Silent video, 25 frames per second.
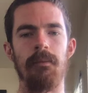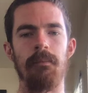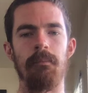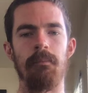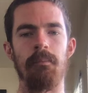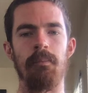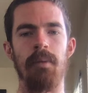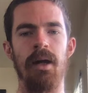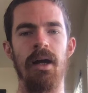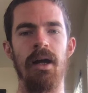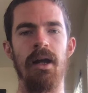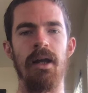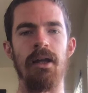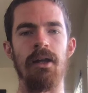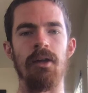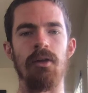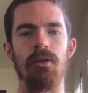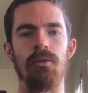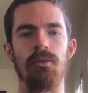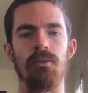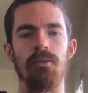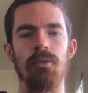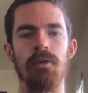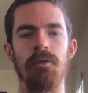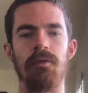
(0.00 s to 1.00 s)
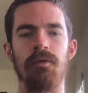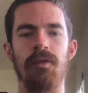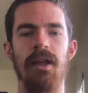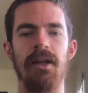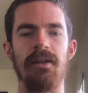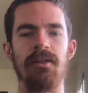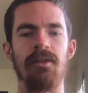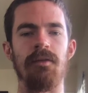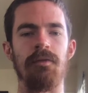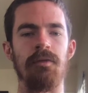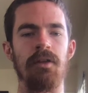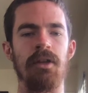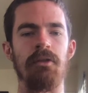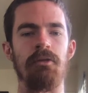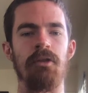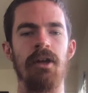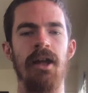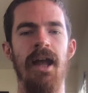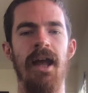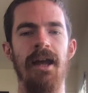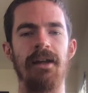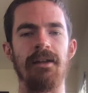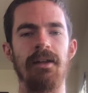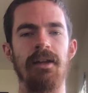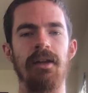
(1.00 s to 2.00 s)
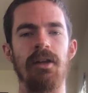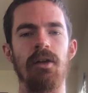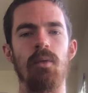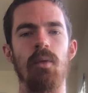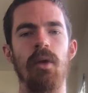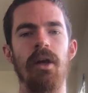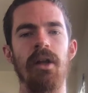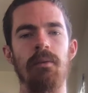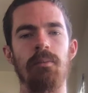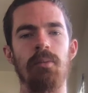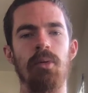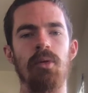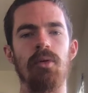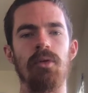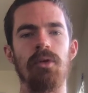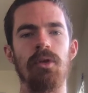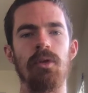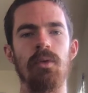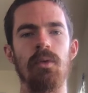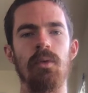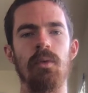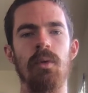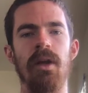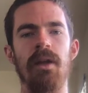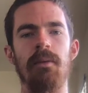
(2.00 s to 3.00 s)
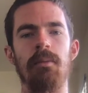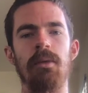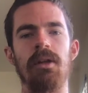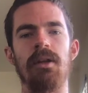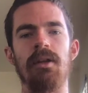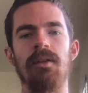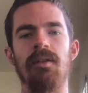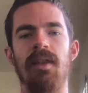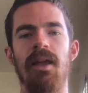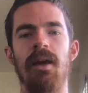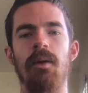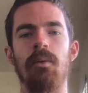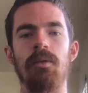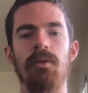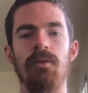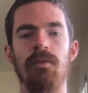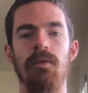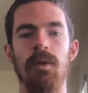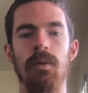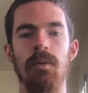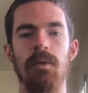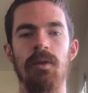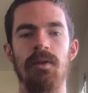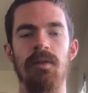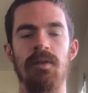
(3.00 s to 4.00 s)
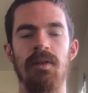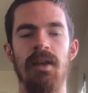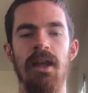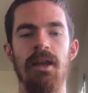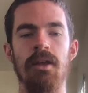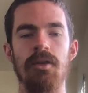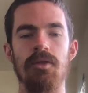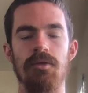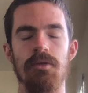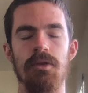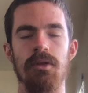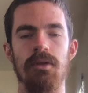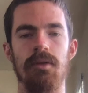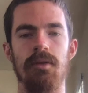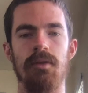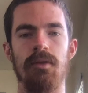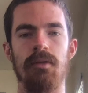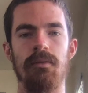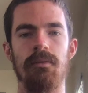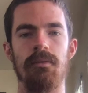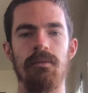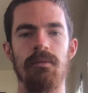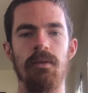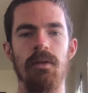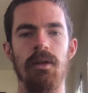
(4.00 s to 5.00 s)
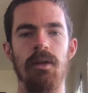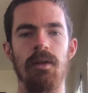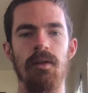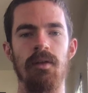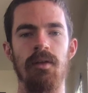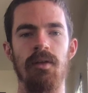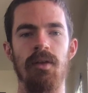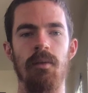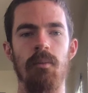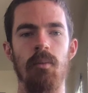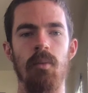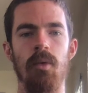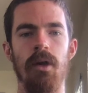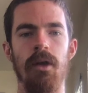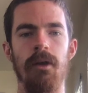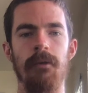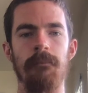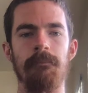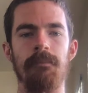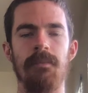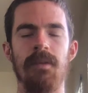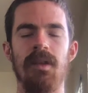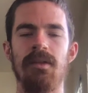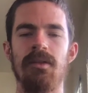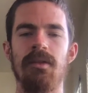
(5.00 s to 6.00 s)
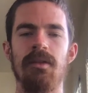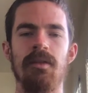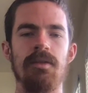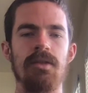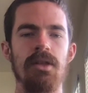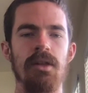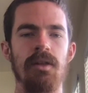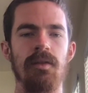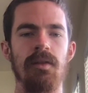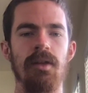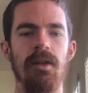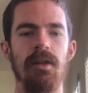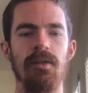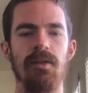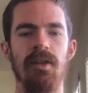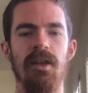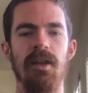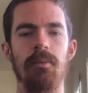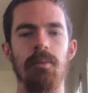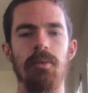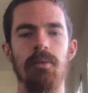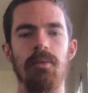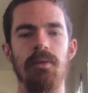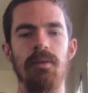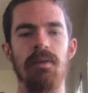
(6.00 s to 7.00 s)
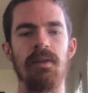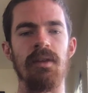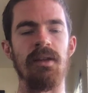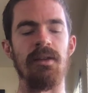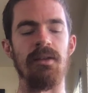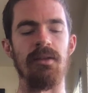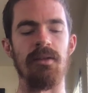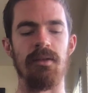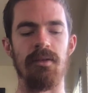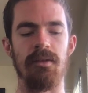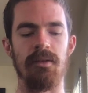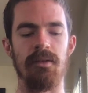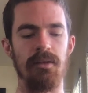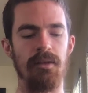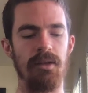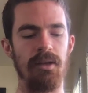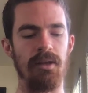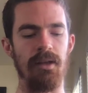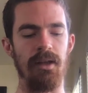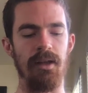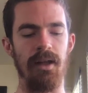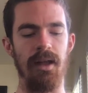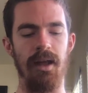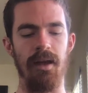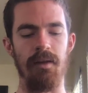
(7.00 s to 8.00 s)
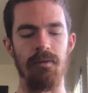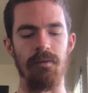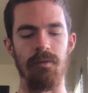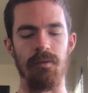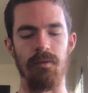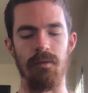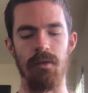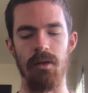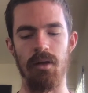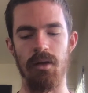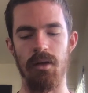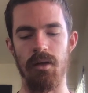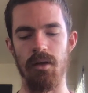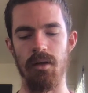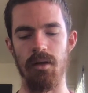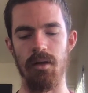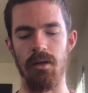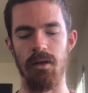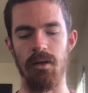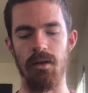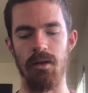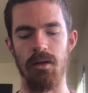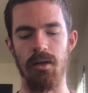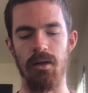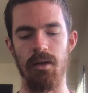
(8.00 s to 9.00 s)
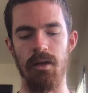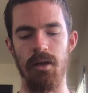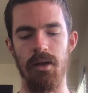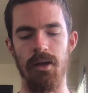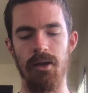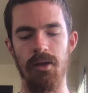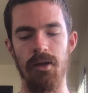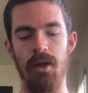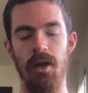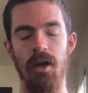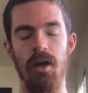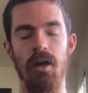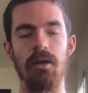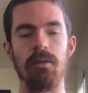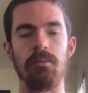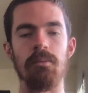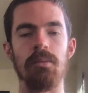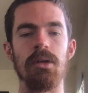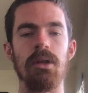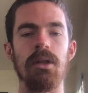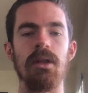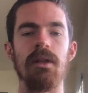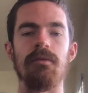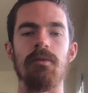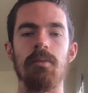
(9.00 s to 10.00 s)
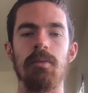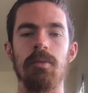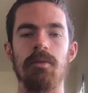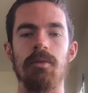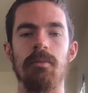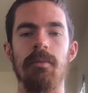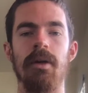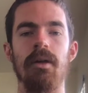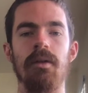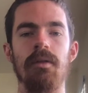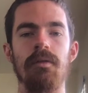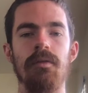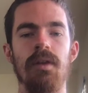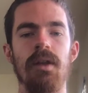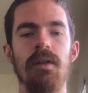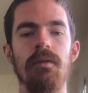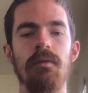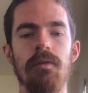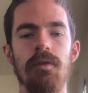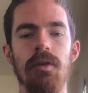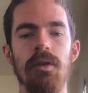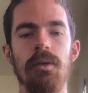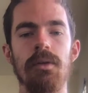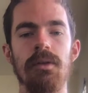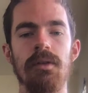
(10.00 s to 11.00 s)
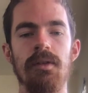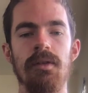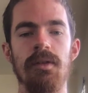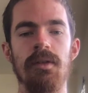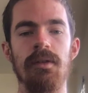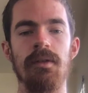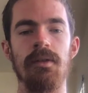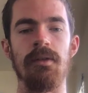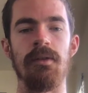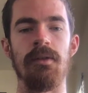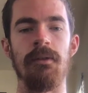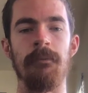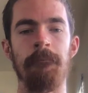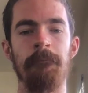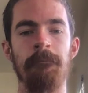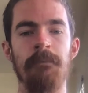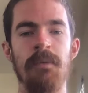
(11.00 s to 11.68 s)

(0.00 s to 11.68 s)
by reflexively reacting in a way to pull you away because that was viewed as dangerous in some way. This is just an example. These can have an unbelievable amount of influences